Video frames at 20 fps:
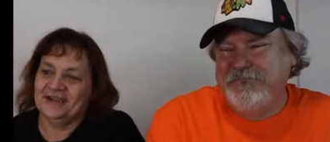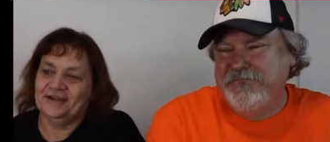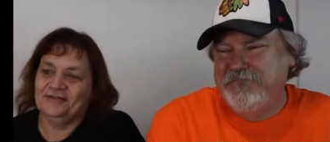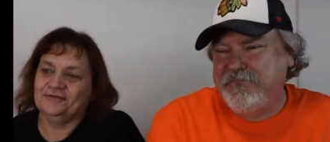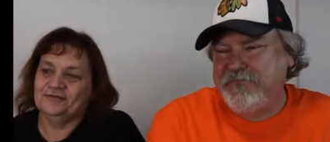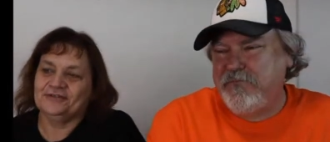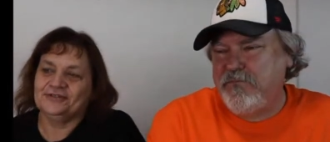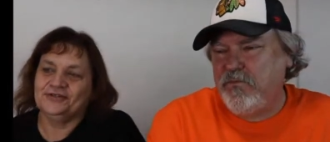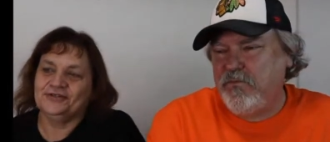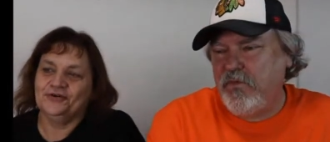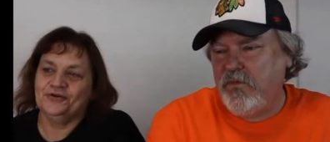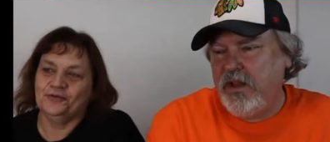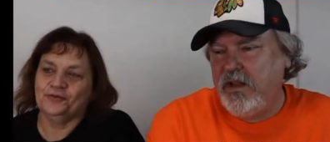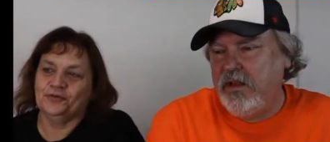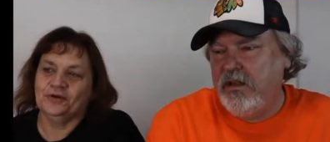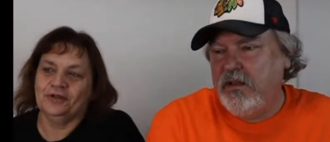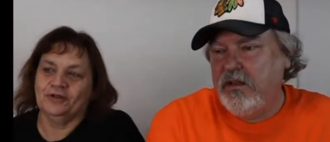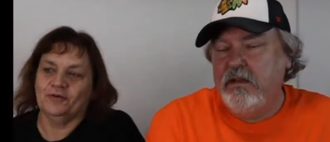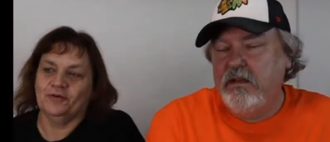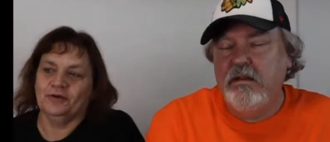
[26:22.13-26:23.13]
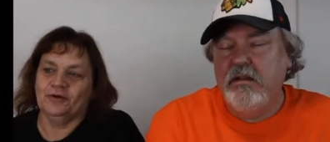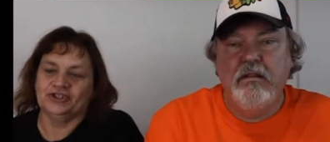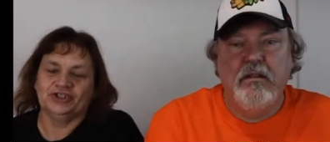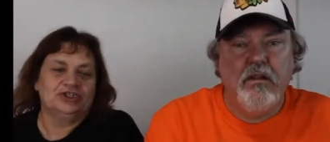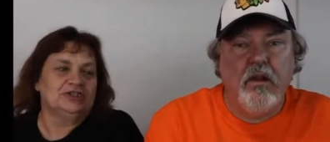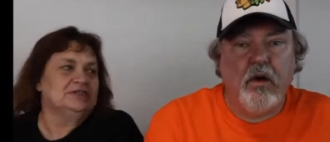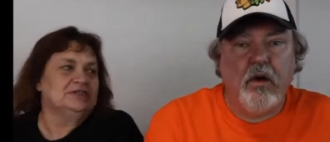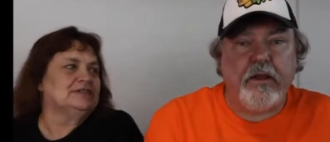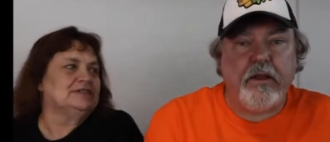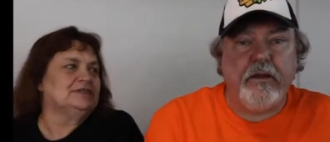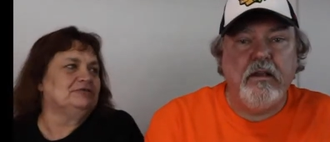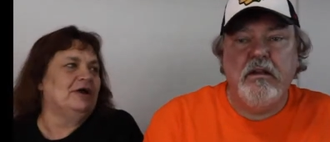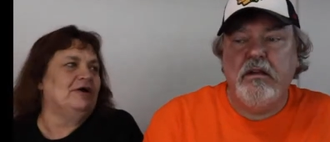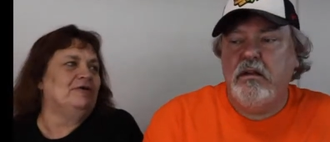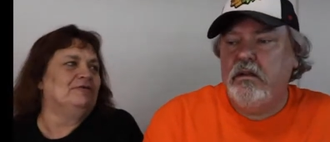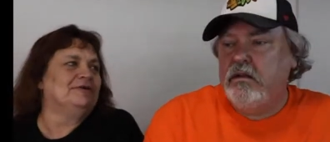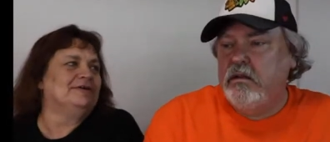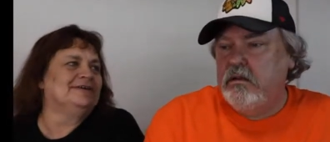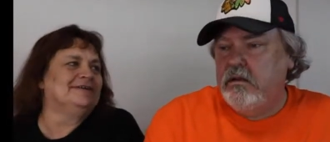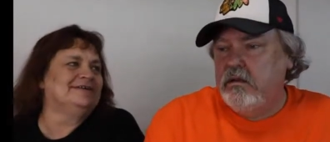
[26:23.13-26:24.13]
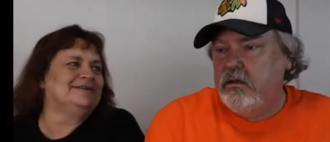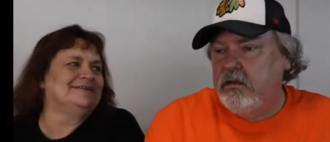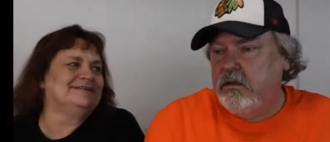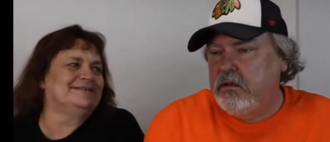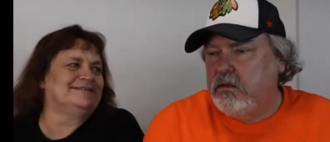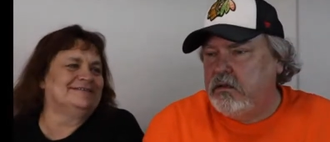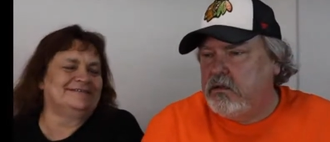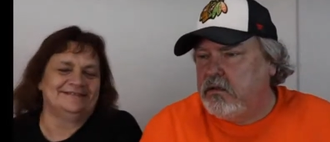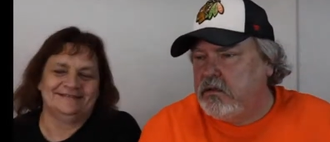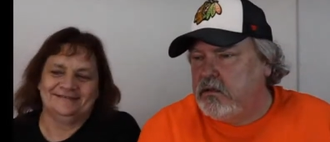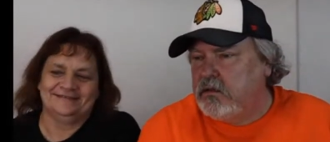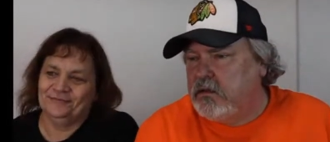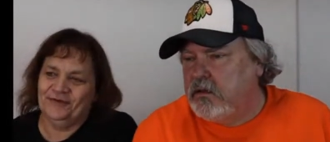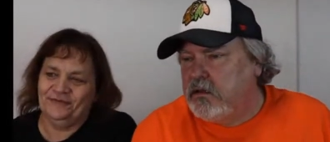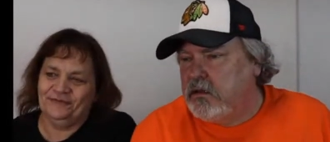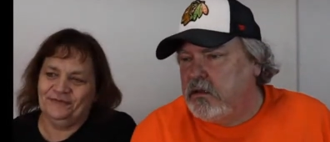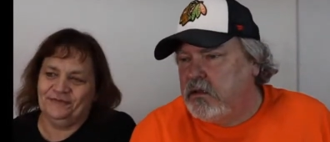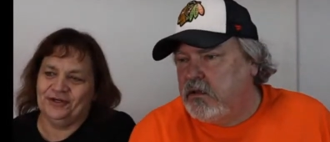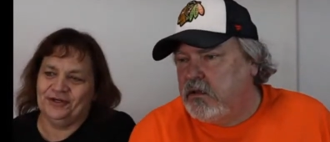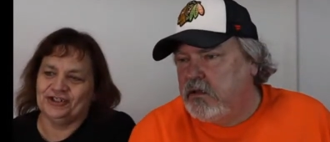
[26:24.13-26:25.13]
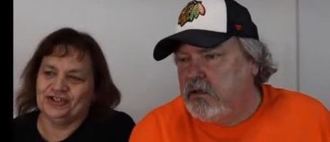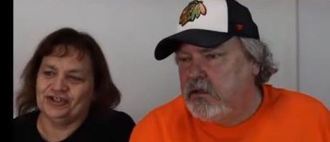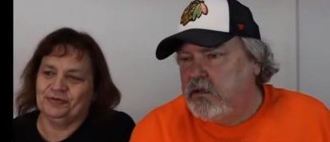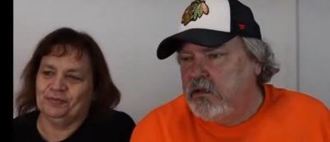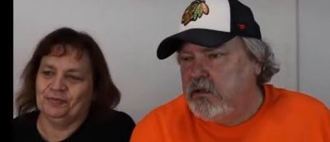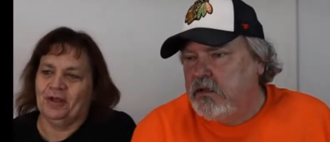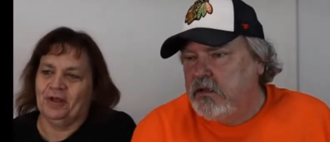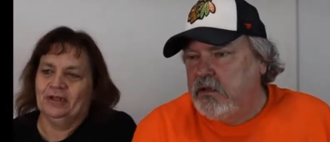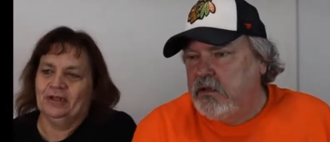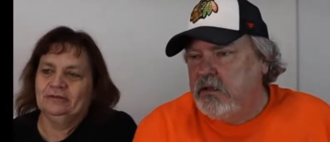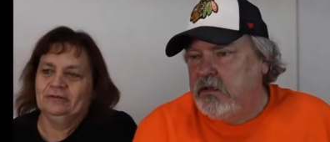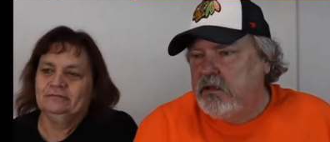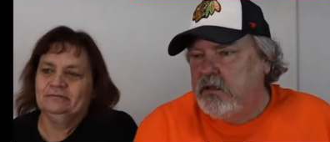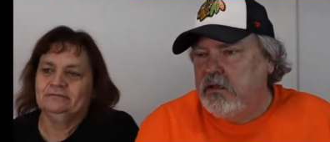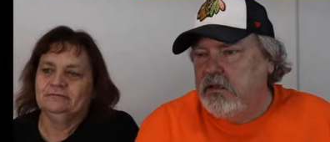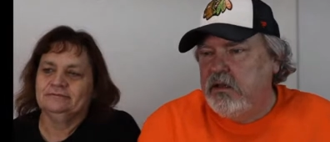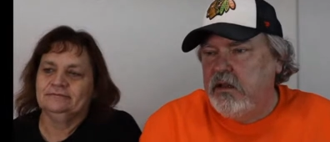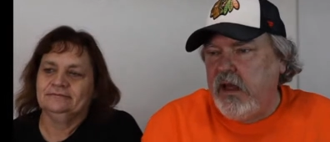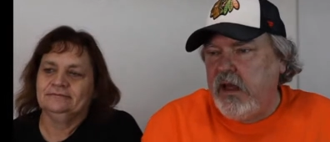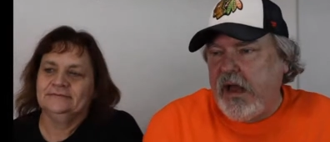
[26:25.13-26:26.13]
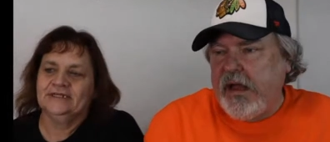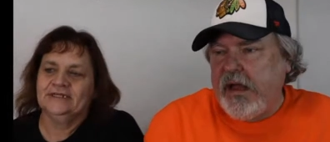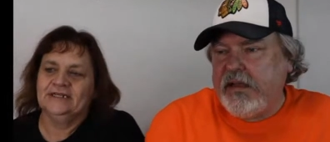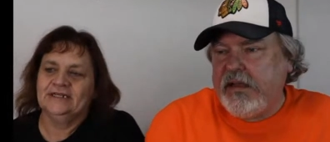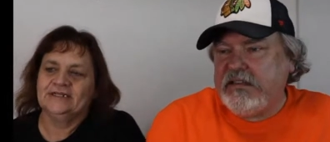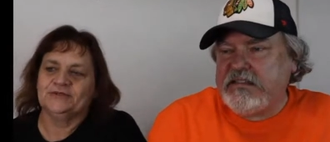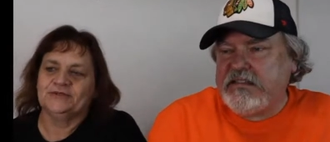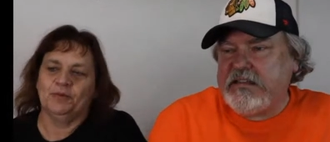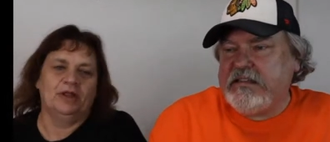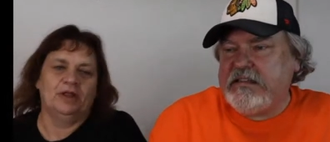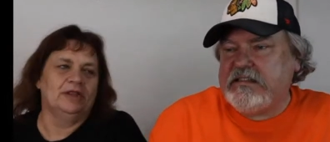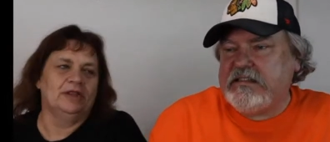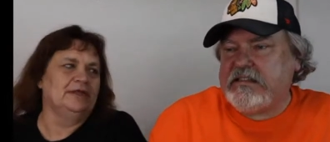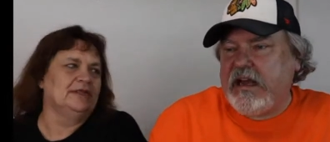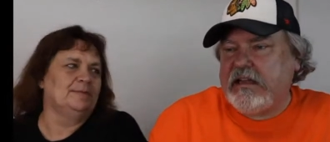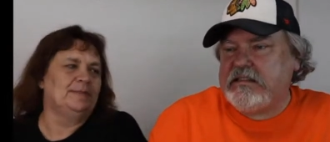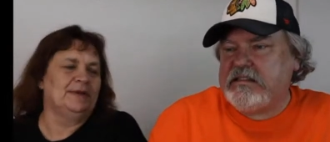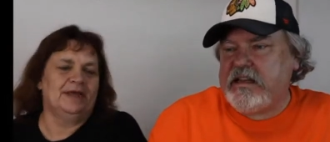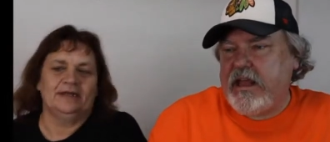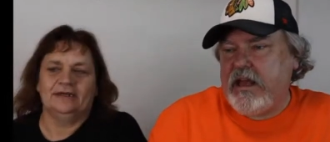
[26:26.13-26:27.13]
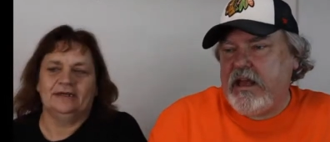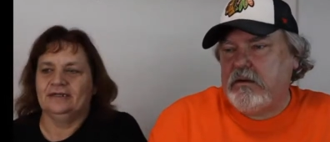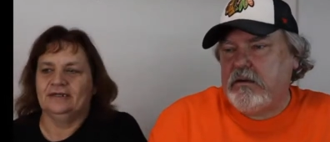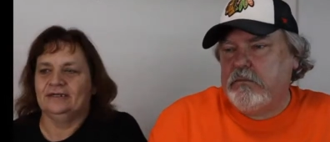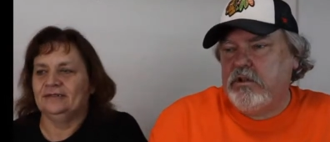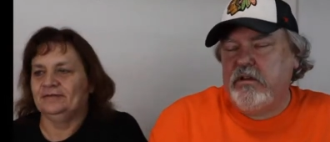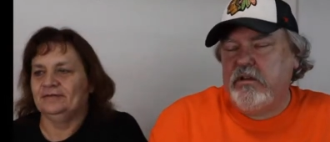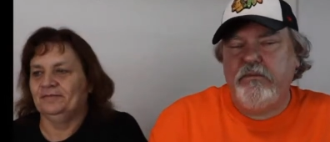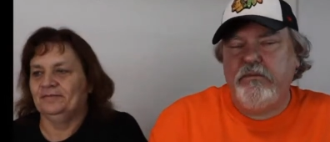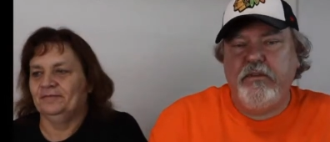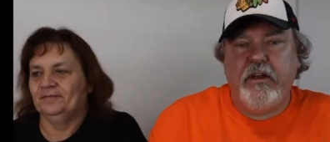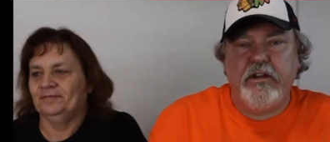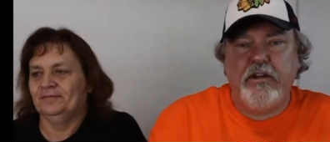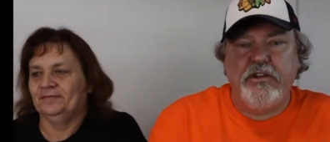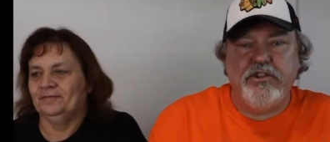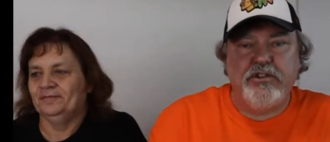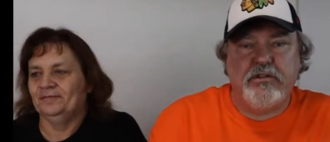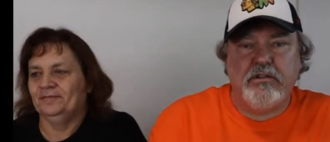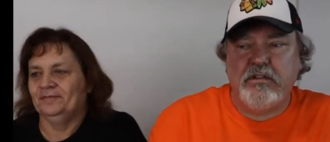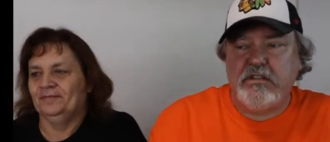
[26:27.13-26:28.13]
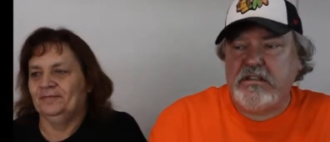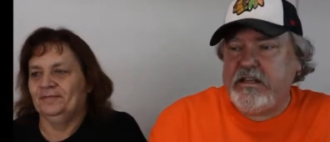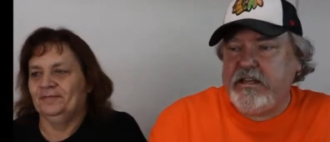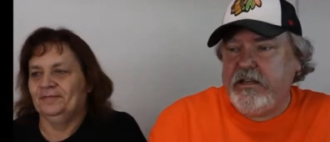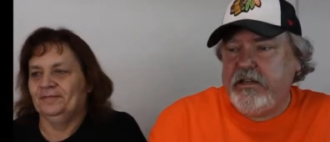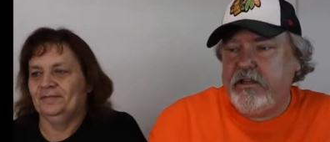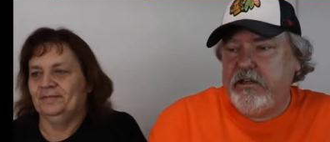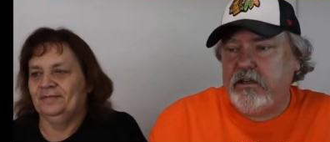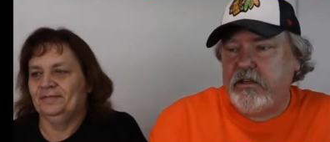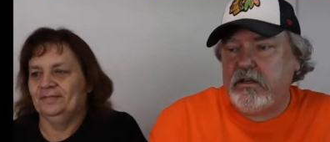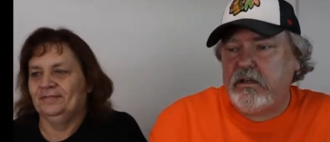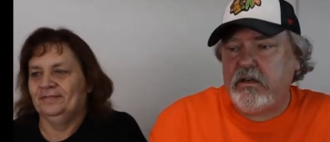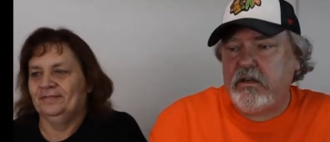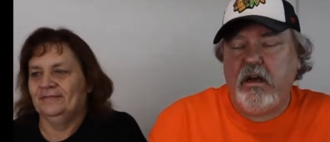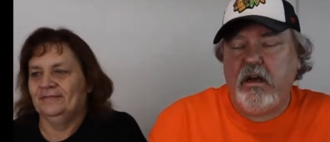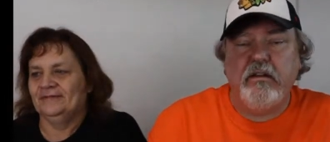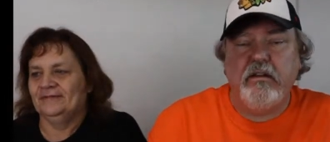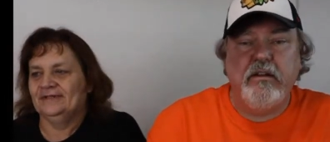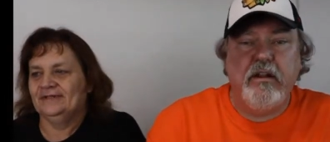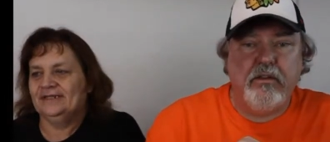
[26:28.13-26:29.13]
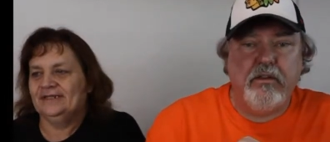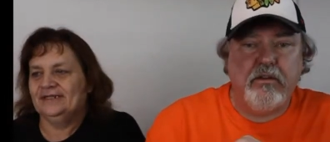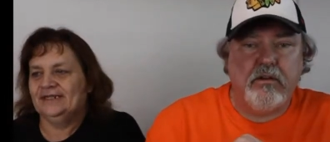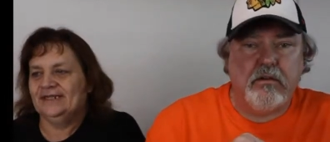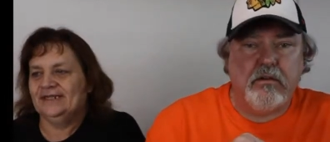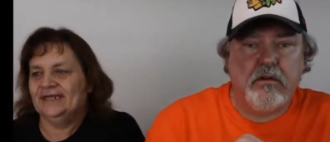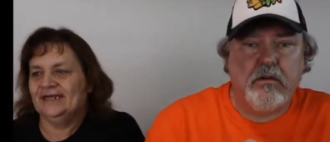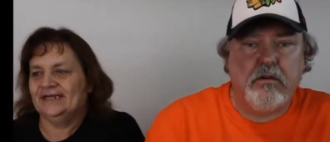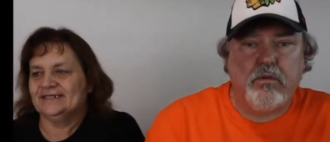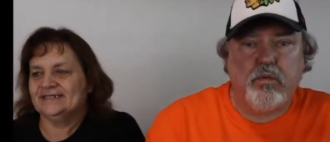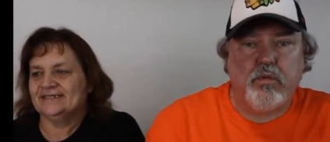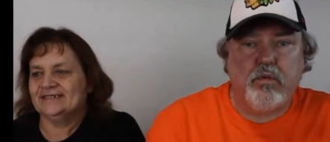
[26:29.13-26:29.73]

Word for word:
Speaker 1: there's no real question.
Speaker 2: Okay.
Speaker 1: You're finished now.
Speaker 2: I see Scott's Animal Adventures here, another